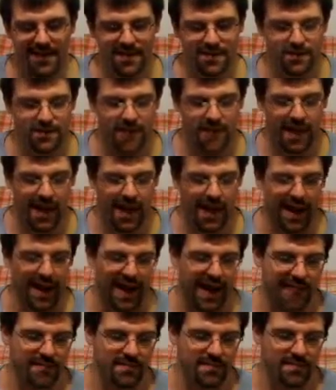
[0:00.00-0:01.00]
of, I
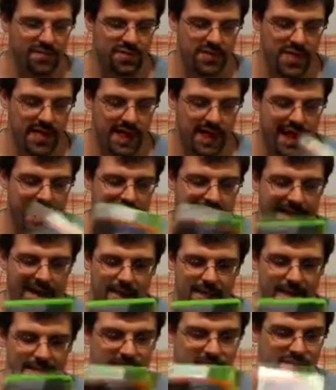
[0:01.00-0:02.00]

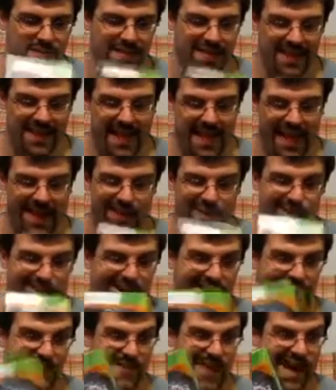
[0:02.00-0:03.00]
maybe played like 8 or
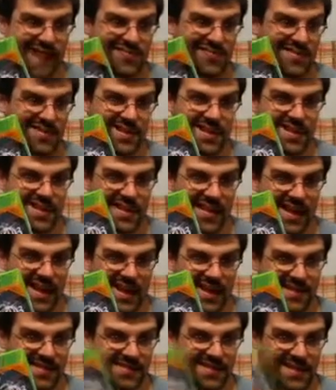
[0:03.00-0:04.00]
9 matches
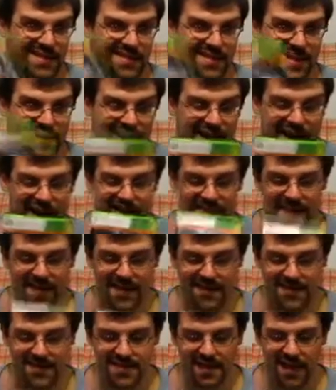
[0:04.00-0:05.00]
online since I got
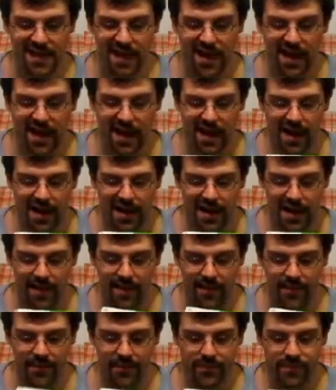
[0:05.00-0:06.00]
this,
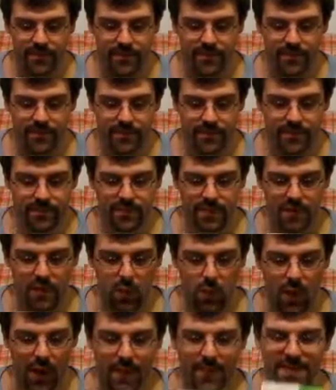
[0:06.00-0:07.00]
but the
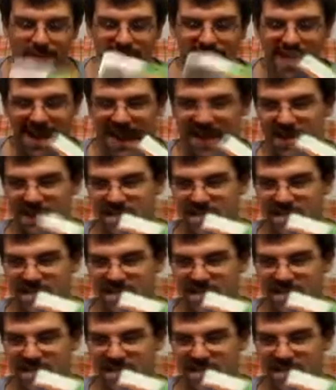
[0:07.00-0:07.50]
weapons kind